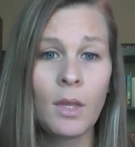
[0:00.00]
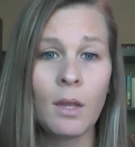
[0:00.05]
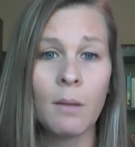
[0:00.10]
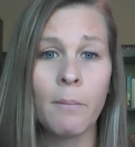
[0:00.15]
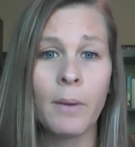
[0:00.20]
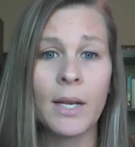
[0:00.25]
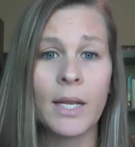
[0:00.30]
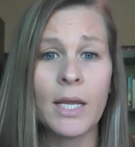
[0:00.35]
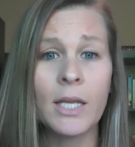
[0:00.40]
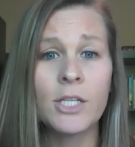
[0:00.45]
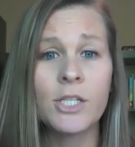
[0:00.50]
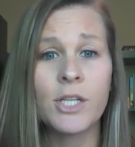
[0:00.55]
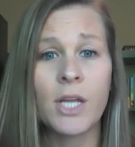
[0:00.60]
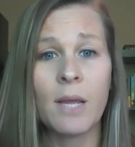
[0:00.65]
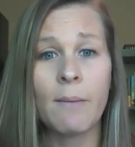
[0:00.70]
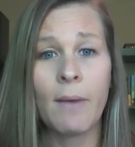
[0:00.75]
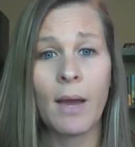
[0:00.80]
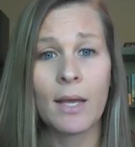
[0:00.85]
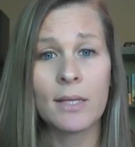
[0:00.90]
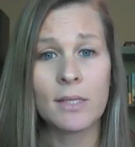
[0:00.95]
but each
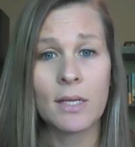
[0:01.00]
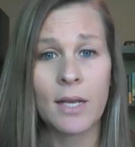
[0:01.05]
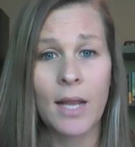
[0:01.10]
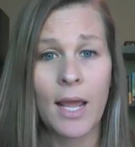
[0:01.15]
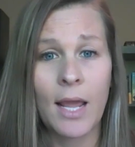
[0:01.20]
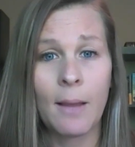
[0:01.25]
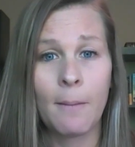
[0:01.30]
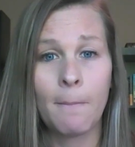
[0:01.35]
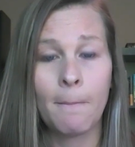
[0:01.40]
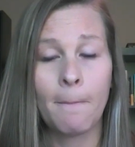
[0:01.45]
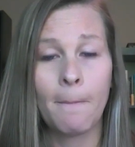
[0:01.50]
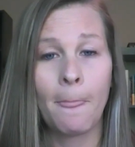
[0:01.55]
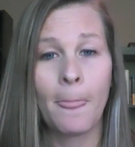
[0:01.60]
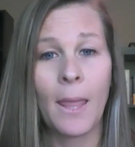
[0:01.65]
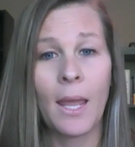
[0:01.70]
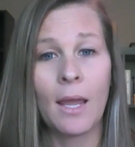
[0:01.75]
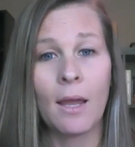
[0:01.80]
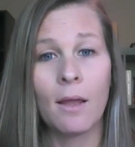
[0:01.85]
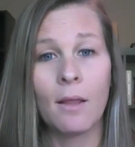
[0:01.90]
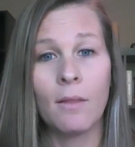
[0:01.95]
team has a name,
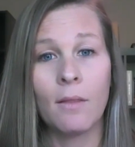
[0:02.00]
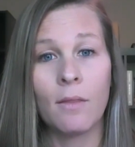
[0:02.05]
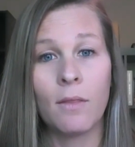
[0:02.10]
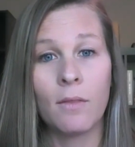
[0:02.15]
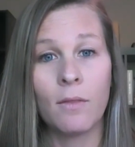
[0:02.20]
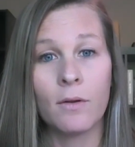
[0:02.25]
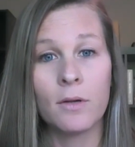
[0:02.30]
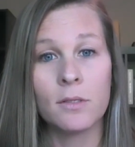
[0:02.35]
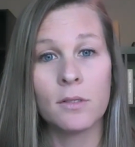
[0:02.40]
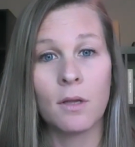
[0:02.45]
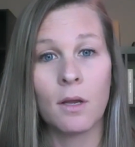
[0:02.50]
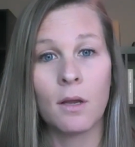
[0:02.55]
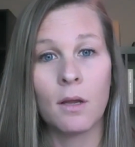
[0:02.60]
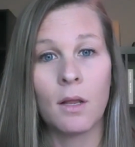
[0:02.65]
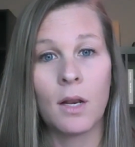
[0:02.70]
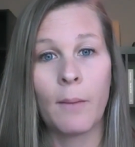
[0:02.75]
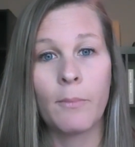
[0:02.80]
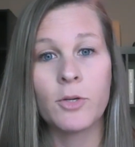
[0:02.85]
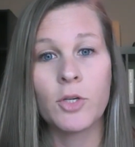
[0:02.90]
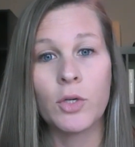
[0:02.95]
and there's
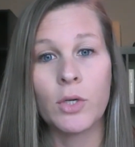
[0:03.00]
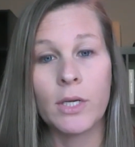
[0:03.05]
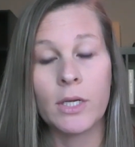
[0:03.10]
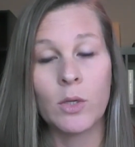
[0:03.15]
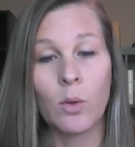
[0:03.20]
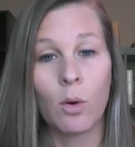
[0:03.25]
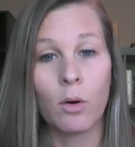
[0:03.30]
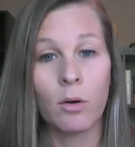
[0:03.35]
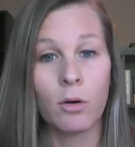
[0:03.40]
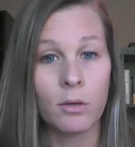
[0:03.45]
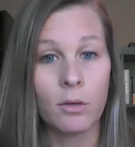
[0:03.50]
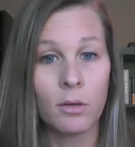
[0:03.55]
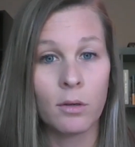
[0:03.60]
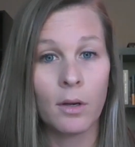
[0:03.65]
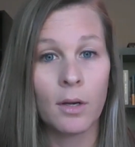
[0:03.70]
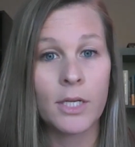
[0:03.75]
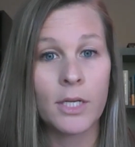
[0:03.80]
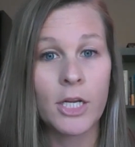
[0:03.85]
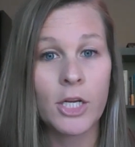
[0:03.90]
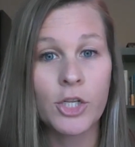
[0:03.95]
an opportunity to order
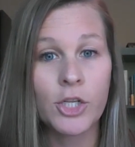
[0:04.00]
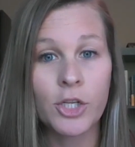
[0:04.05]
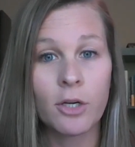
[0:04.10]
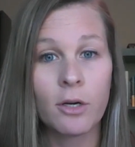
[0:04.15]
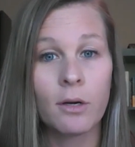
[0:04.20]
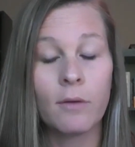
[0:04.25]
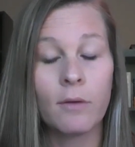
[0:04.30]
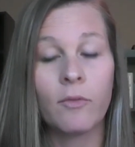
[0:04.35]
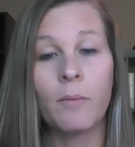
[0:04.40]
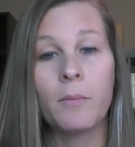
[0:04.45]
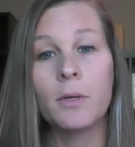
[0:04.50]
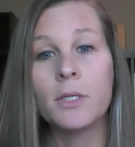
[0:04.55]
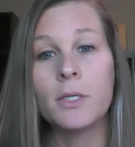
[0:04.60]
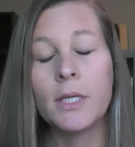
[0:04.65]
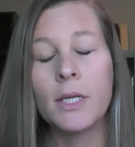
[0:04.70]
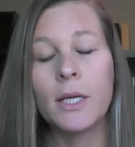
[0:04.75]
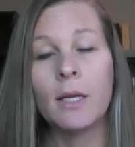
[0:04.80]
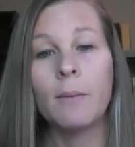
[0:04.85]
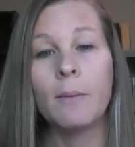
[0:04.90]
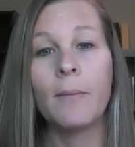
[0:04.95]
a t-shirt from your
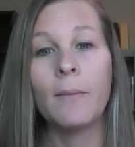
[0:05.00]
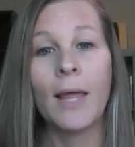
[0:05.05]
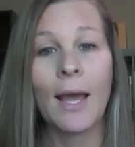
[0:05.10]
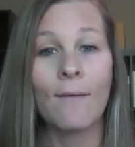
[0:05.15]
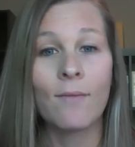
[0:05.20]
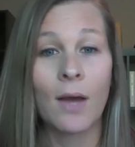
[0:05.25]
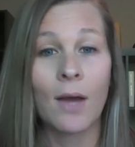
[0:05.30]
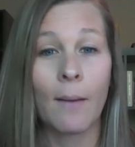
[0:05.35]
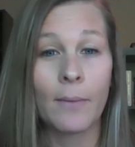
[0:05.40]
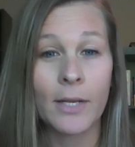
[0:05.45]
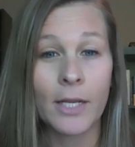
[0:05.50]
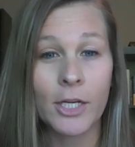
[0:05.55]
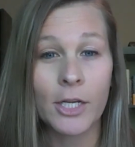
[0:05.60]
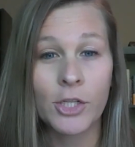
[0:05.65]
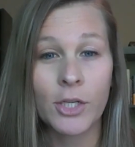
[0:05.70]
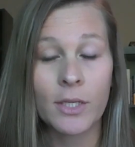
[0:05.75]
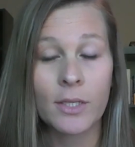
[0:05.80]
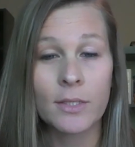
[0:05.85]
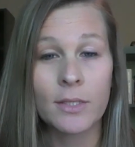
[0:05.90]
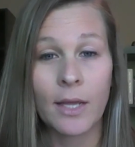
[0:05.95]
team. They have
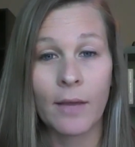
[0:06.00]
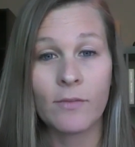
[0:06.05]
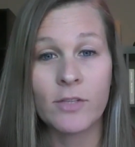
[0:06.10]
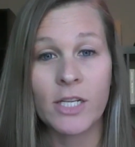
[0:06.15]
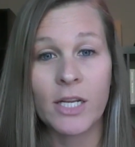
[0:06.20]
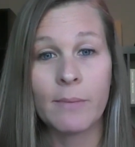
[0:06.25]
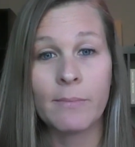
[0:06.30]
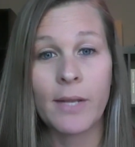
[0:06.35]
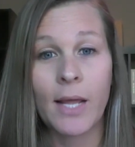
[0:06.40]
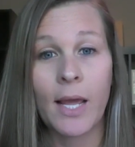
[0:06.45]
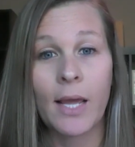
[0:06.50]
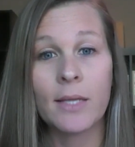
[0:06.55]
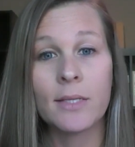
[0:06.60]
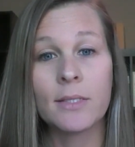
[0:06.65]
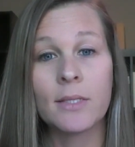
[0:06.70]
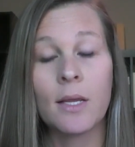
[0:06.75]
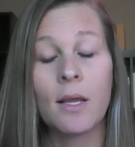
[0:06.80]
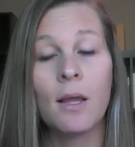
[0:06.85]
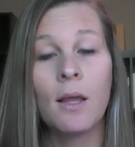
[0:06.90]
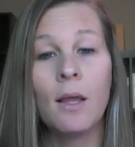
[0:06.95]
competitions, they have team
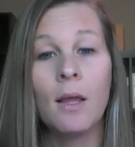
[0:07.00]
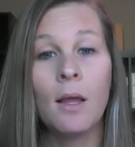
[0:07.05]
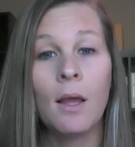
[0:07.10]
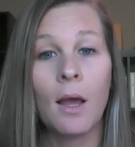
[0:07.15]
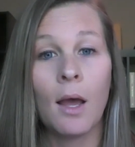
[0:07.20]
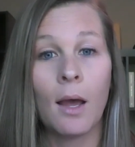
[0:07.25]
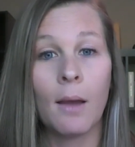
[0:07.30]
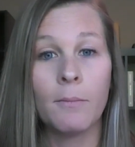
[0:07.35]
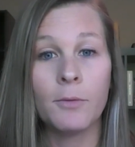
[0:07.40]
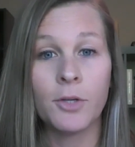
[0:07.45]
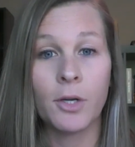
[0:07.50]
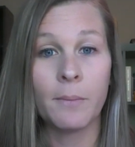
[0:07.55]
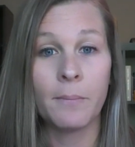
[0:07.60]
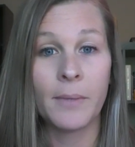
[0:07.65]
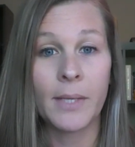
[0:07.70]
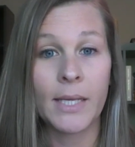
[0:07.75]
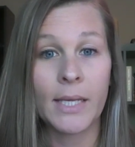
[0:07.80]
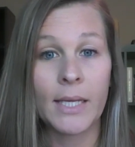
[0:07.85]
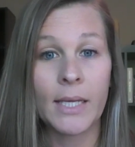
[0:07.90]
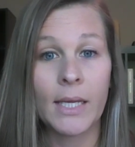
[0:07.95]
days during
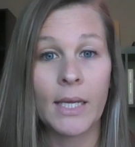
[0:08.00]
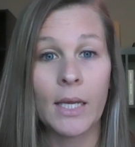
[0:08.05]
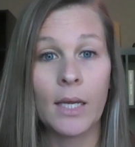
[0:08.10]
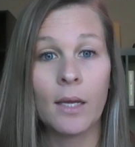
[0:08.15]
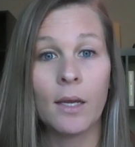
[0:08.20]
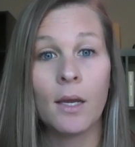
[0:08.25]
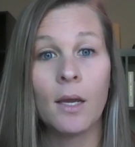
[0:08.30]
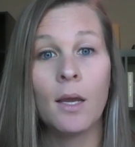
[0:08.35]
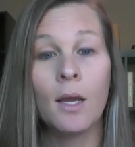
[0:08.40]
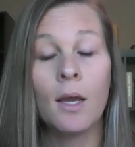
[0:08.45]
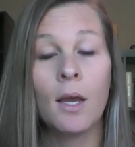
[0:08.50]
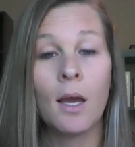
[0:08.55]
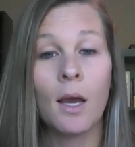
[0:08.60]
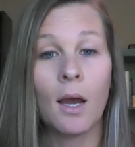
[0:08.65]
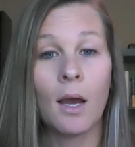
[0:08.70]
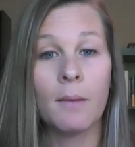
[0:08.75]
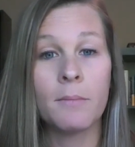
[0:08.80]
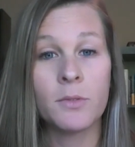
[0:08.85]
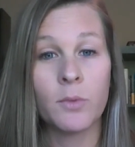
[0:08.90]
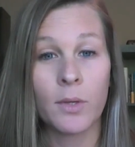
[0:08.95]
PE,
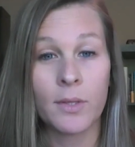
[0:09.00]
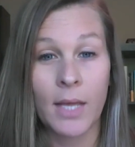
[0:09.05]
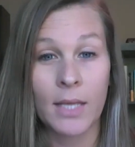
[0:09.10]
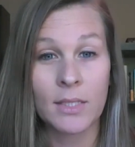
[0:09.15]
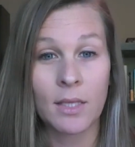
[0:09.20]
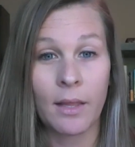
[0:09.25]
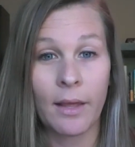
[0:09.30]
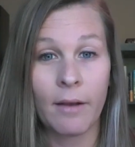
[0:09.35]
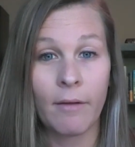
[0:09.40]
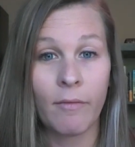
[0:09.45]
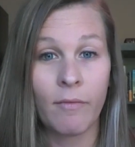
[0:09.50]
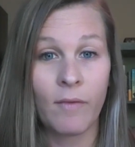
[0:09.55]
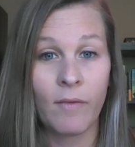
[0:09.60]
so that's a lot of